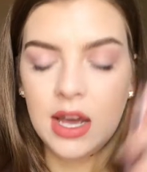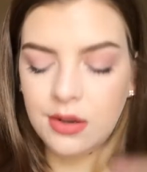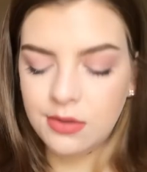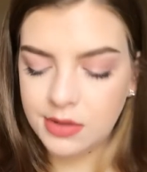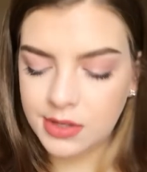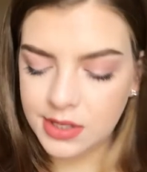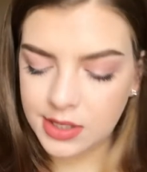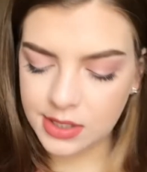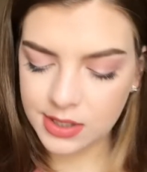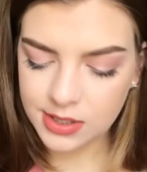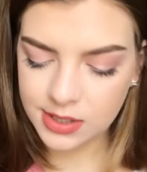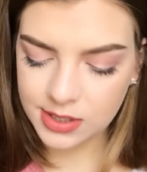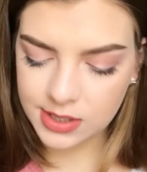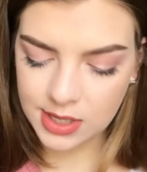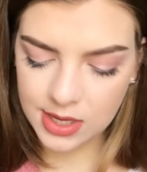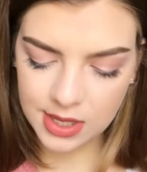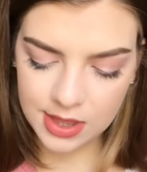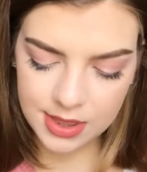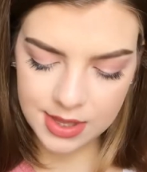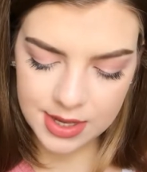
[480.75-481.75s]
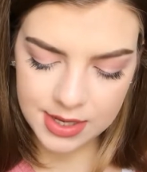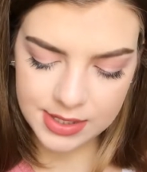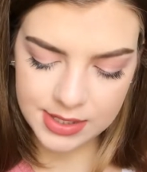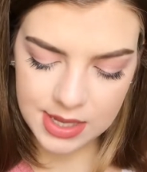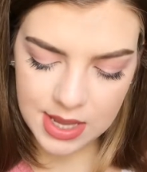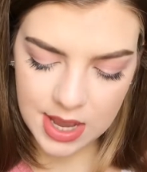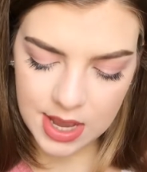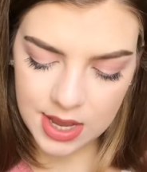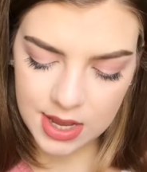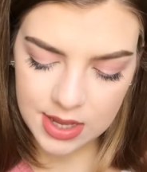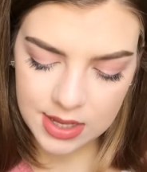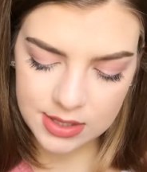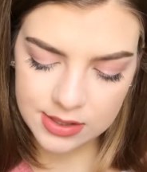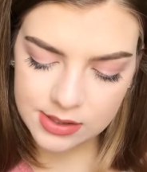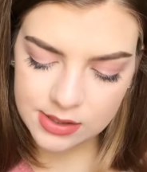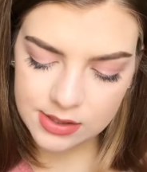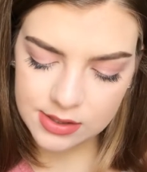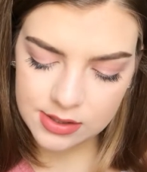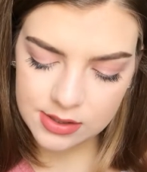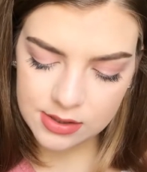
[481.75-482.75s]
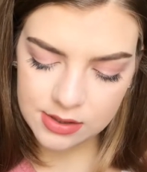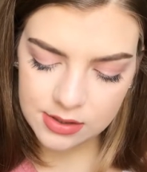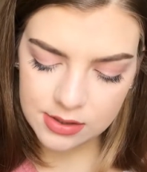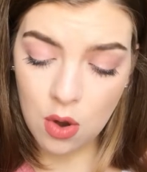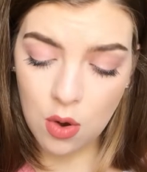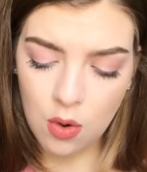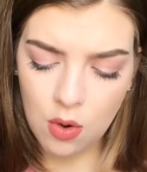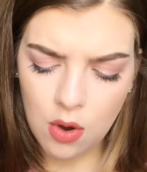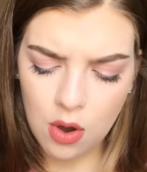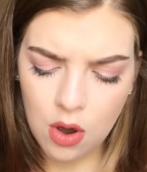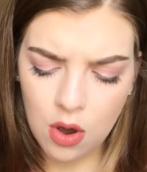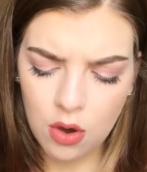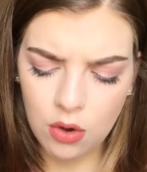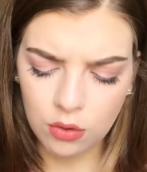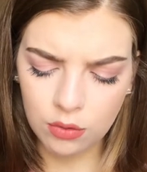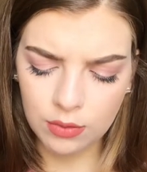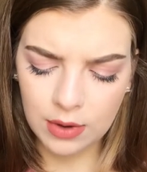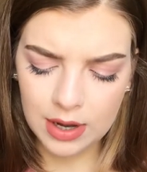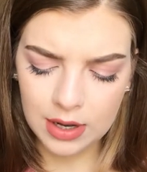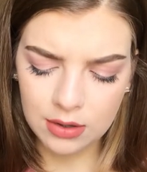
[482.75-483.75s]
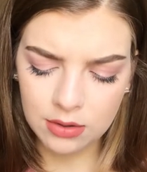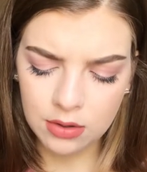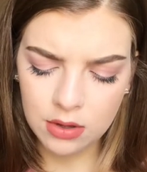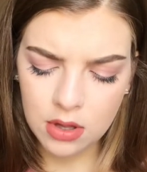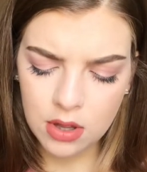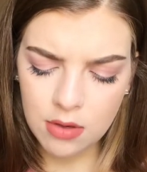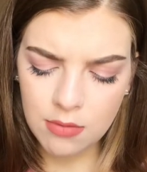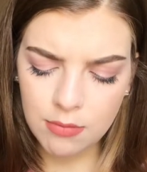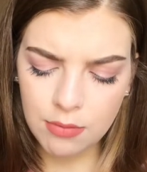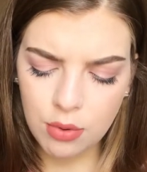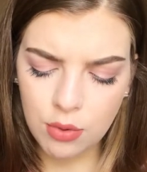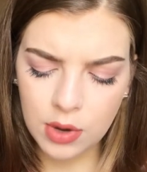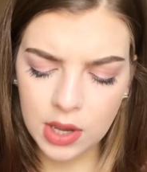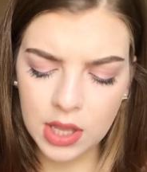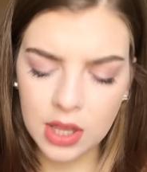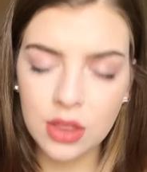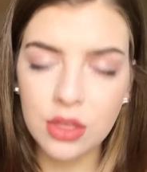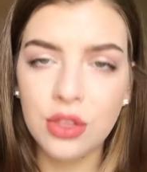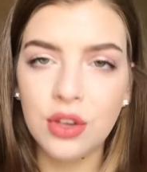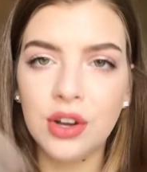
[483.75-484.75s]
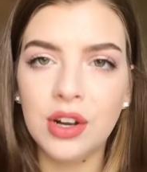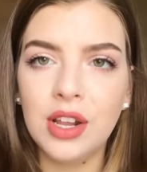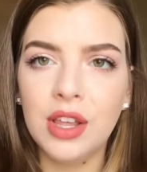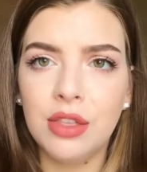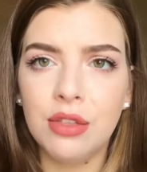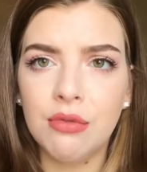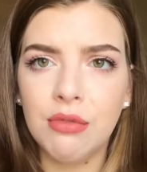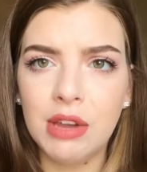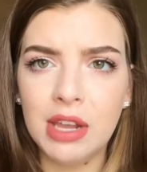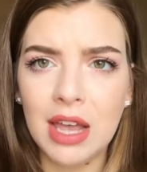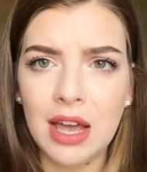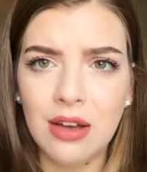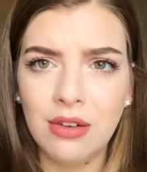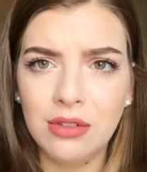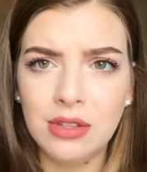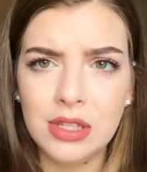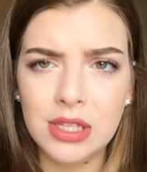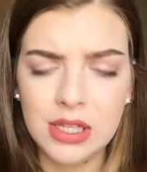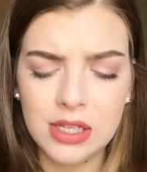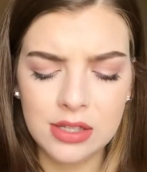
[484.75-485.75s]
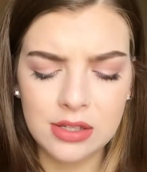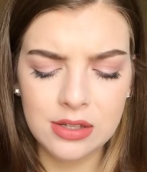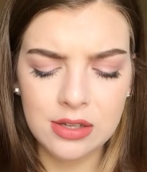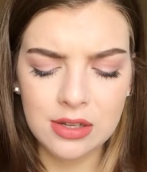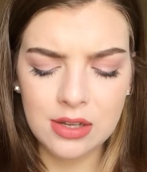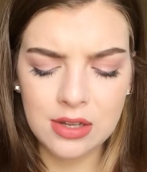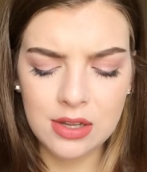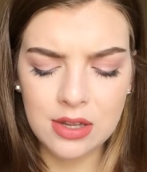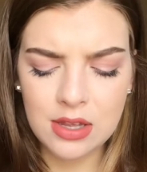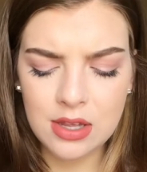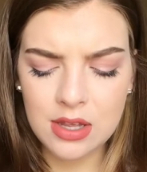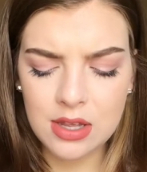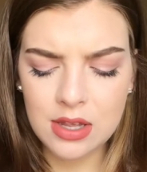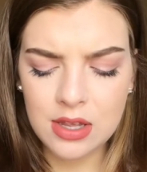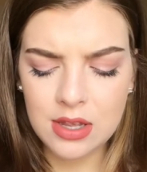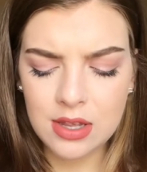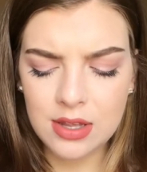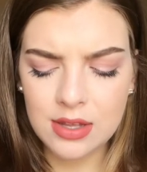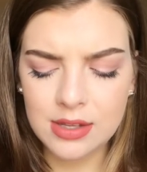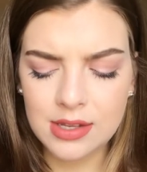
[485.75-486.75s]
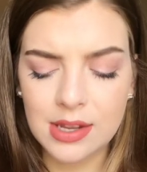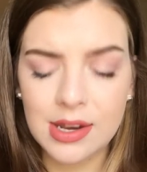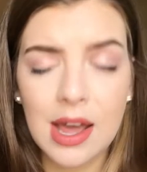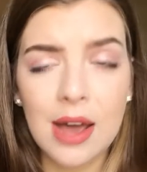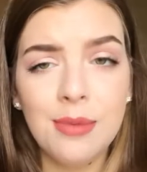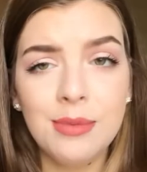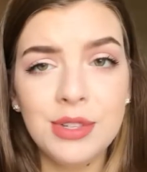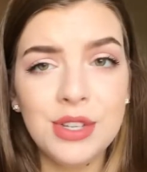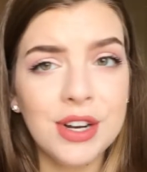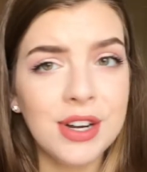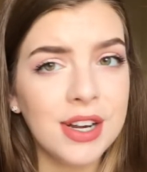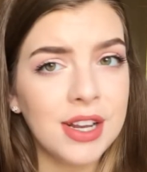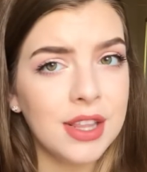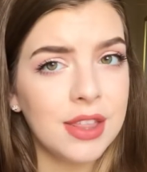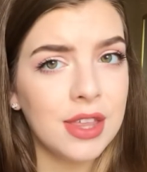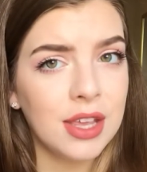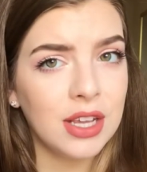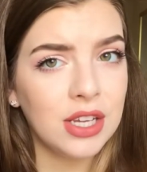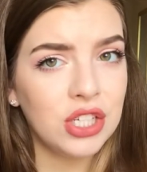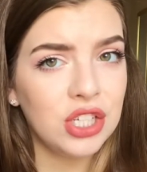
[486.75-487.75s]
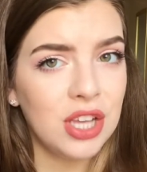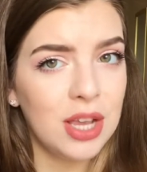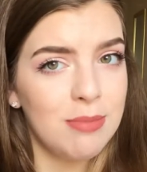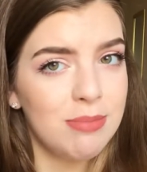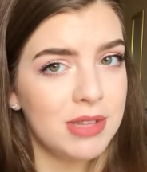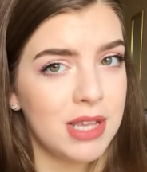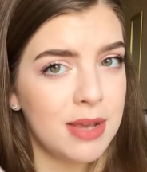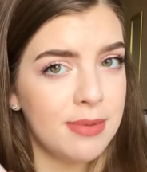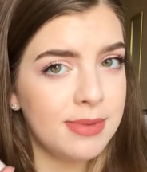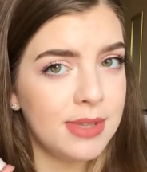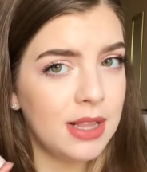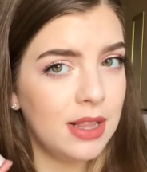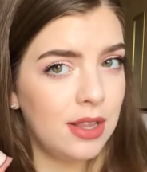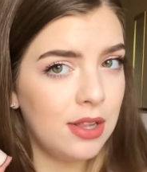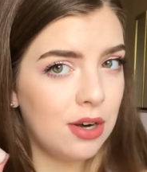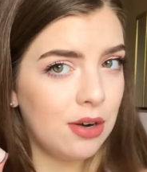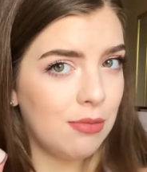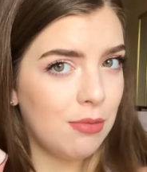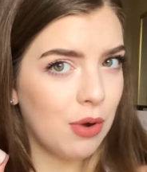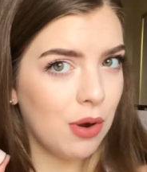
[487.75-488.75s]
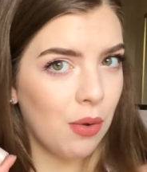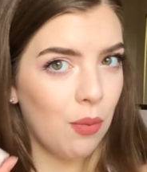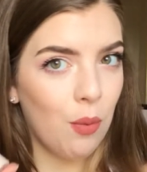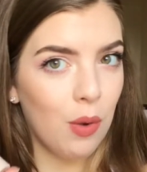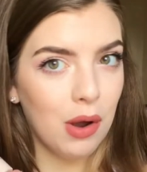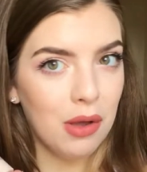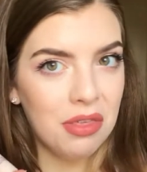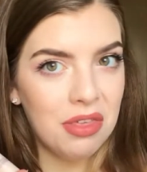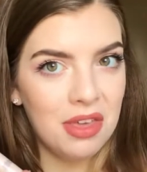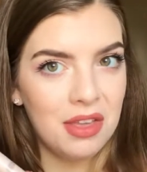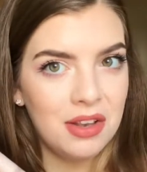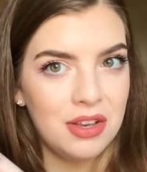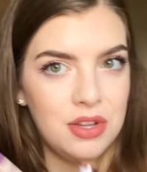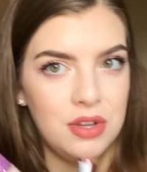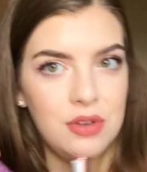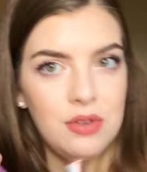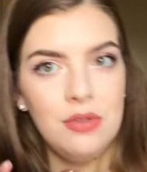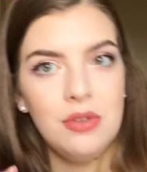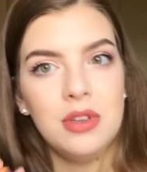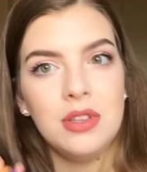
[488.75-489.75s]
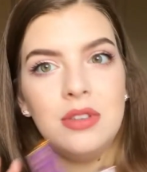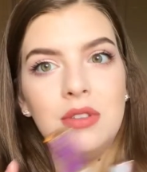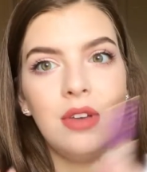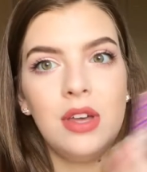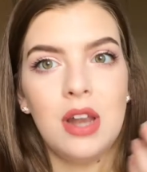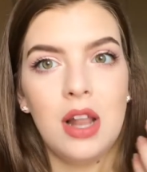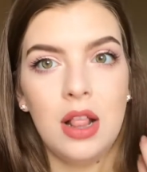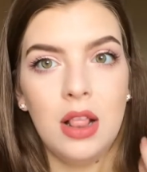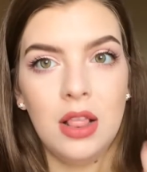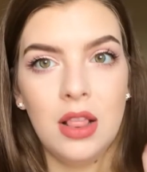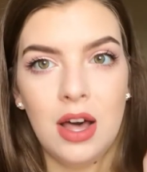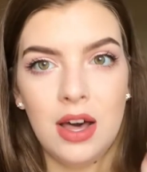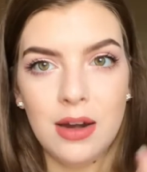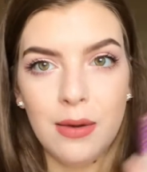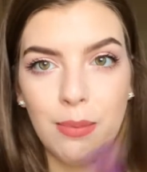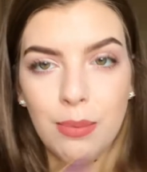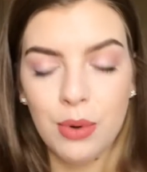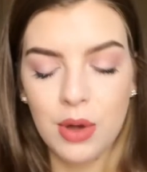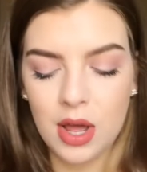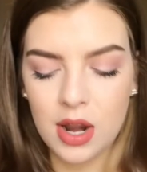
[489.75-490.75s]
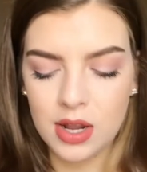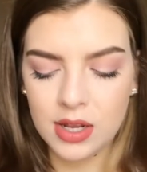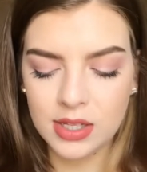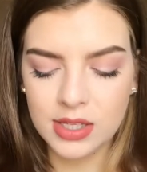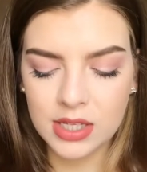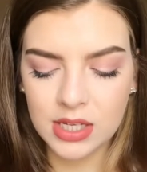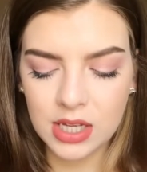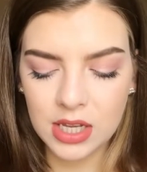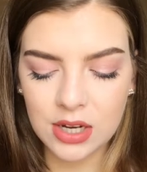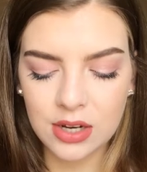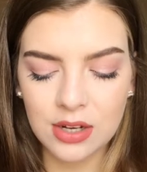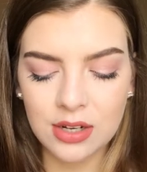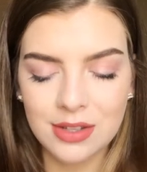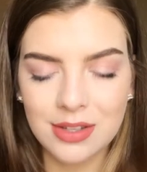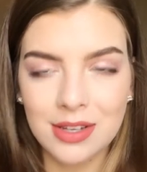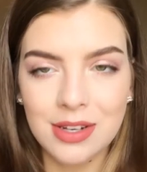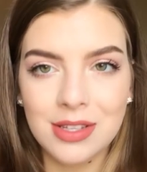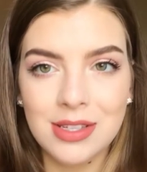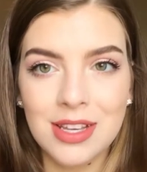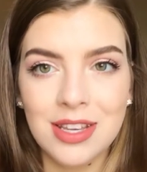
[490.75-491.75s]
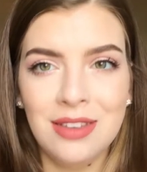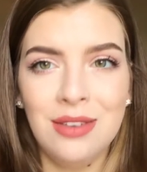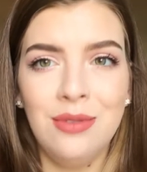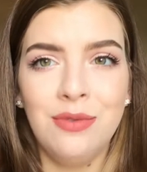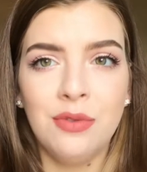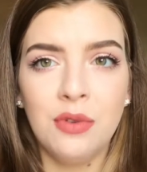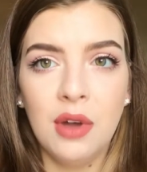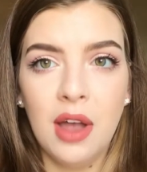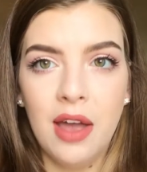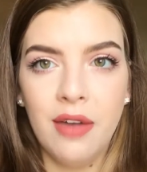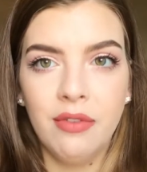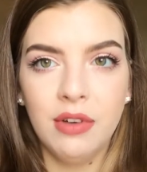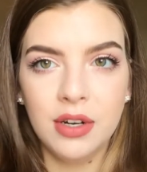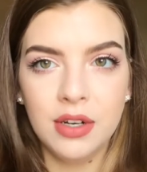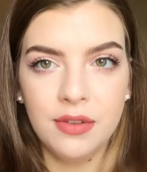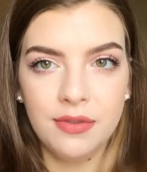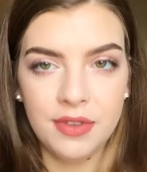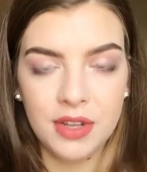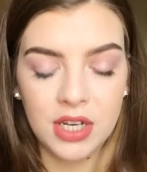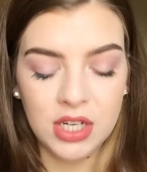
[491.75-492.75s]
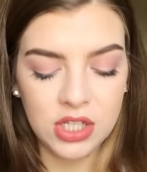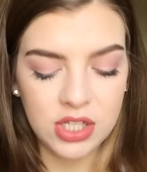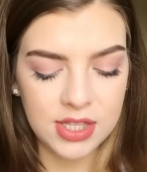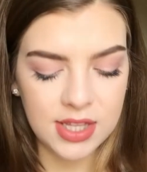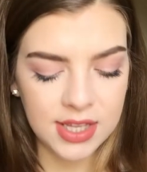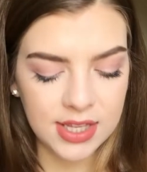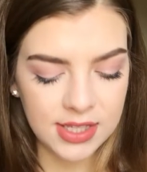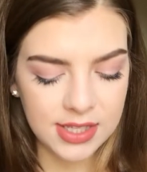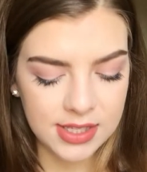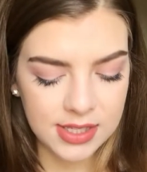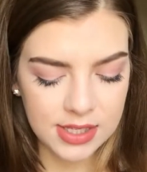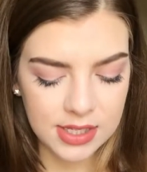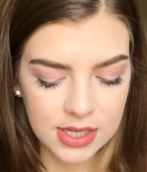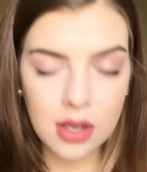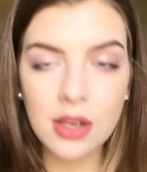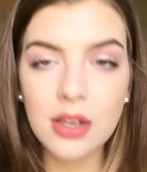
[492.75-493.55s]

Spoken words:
ounces, and this has, oh wow, 0.33 ounces. So now I'm starting to think Shape Tape's a little more worth it too, because you get a lot of product in here and it's going to take you forever to finish this.